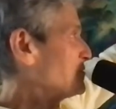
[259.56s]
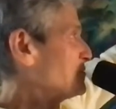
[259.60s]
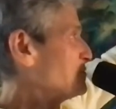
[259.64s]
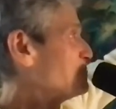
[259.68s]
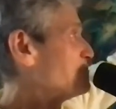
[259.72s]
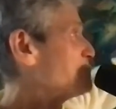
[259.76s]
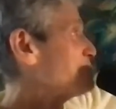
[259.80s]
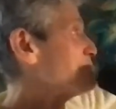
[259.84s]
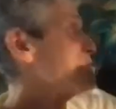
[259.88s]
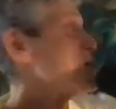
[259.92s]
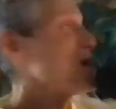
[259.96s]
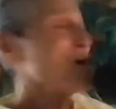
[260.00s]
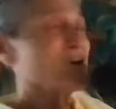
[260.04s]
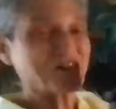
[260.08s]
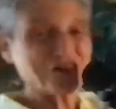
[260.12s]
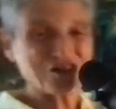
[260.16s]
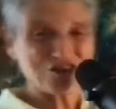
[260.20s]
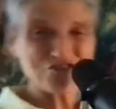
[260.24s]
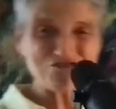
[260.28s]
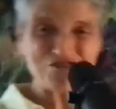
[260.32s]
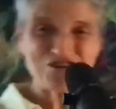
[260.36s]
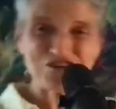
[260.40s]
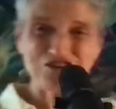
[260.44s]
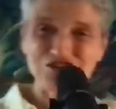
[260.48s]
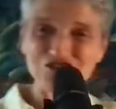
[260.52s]

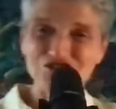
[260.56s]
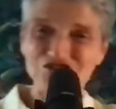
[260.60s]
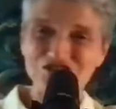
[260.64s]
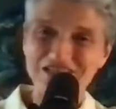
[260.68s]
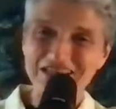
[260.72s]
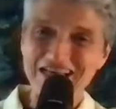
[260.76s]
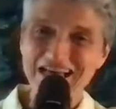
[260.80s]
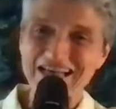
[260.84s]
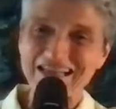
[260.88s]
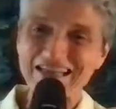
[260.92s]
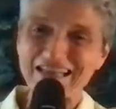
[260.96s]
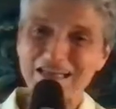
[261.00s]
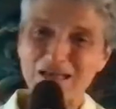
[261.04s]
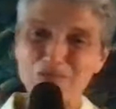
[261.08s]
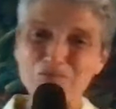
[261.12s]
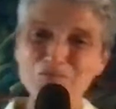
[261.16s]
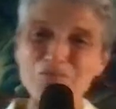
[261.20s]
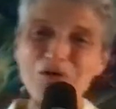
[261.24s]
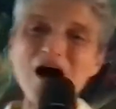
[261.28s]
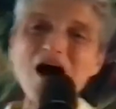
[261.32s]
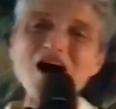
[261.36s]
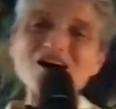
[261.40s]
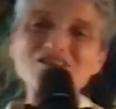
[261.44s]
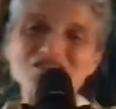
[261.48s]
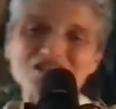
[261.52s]
Mercury joins that little
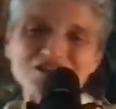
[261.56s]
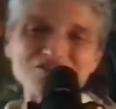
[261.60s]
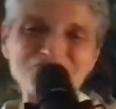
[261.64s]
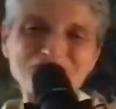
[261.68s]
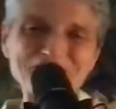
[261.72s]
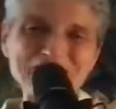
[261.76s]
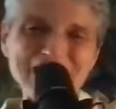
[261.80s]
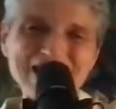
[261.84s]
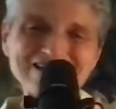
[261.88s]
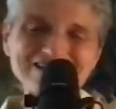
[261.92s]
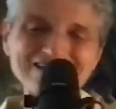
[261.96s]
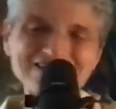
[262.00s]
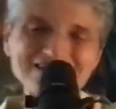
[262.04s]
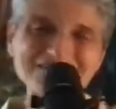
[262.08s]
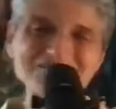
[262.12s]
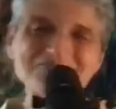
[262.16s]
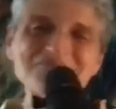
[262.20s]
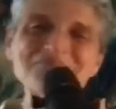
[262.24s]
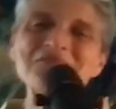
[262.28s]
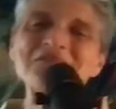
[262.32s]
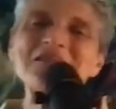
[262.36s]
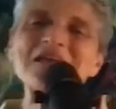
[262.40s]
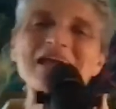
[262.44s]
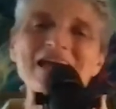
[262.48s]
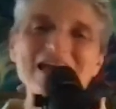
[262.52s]
party of
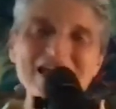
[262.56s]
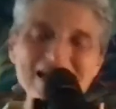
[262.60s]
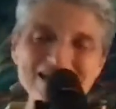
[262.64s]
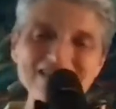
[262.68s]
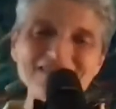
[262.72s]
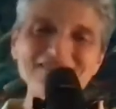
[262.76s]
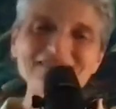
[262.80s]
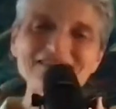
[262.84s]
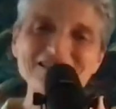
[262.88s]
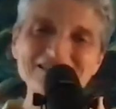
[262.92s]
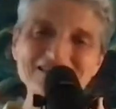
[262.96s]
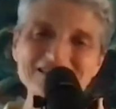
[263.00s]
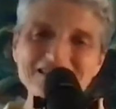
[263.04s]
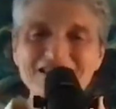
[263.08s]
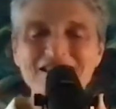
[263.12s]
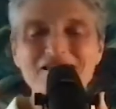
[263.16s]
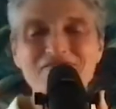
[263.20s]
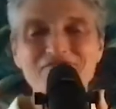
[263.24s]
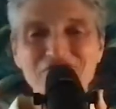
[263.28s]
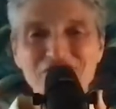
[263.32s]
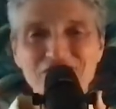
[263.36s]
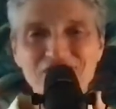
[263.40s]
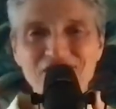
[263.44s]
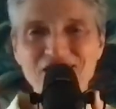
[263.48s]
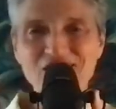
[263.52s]
planets in this
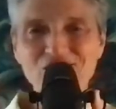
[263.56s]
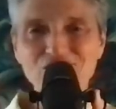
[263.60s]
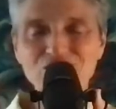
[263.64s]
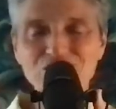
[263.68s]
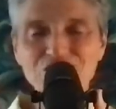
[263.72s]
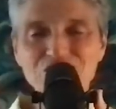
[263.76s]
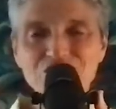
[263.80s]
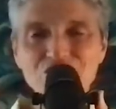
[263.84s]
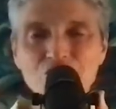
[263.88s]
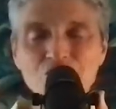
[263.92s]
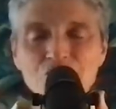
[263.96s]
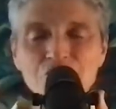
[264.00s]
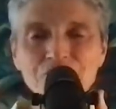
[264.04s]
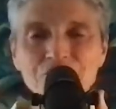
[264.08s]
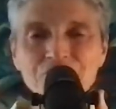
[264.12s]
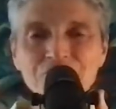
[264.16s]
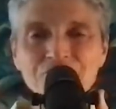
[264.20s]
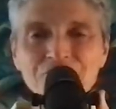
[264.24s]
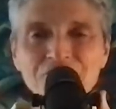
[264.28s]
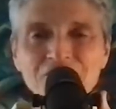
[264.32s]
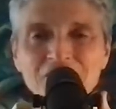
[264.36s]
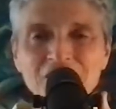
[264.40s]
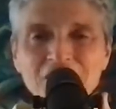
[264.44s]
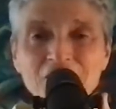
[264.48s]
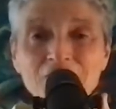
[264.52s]
11th house. So
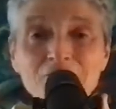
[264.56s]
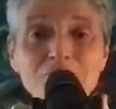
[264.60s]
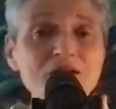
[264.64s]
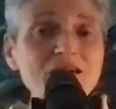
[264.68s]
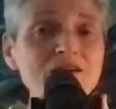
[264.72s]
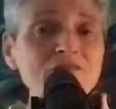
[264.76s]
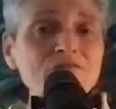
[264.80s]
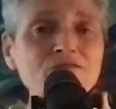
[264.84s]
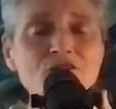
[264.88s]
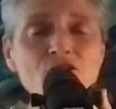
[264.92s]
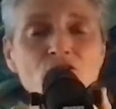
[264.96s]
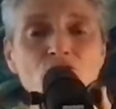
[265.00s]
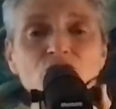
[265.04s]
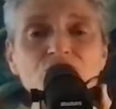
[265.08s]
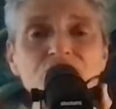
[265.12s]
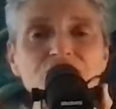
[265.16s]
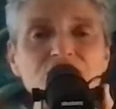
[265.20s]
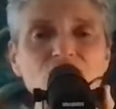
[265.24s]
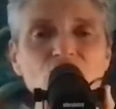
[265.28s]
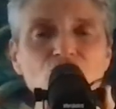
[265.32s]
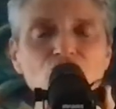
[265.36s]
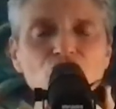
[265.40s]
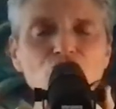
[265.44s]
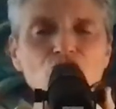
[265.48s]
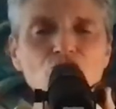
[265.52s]
big
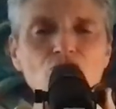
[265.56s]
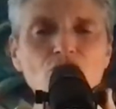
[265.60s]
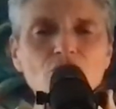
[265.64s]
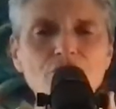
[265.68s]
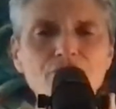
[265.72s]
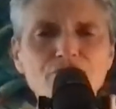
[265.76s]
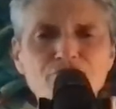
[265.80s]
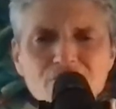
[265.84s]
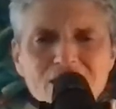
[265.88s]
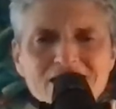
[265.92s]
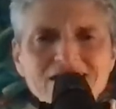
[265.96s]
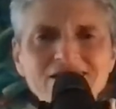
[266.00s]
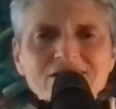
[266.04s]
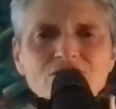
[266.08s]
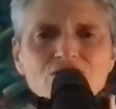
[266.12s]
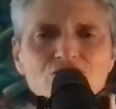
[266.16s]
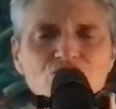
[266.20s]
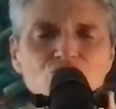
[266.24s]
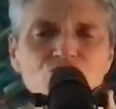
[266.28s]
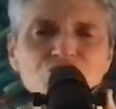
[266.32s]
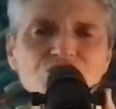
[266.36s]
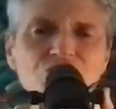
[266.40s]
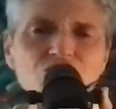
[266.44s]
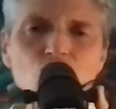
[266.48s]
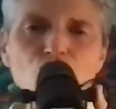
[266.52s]
focus on your friends,
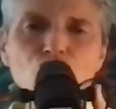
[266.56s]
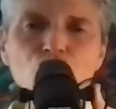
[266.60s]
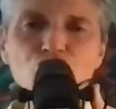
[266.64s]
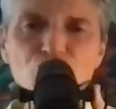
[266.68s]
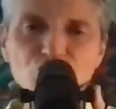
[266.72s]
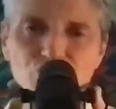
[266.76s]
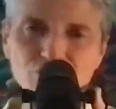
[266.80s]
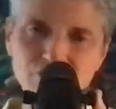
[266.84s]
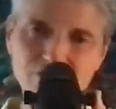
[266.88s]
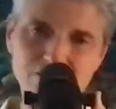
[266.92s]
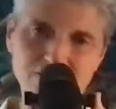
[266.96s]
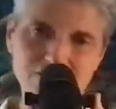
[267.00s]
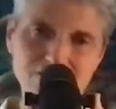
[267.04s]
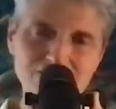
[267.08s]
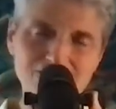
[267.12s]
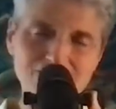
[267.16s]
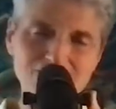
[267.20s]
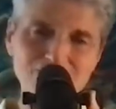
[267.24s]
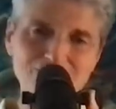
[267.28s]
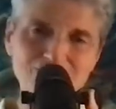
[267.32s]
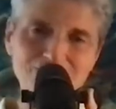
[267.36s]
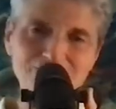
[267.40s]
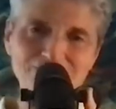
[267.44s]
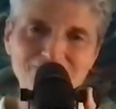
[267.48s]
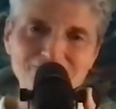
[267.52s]
your social
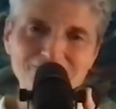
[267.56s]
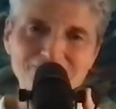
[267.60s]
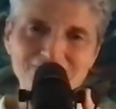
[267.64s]
circle.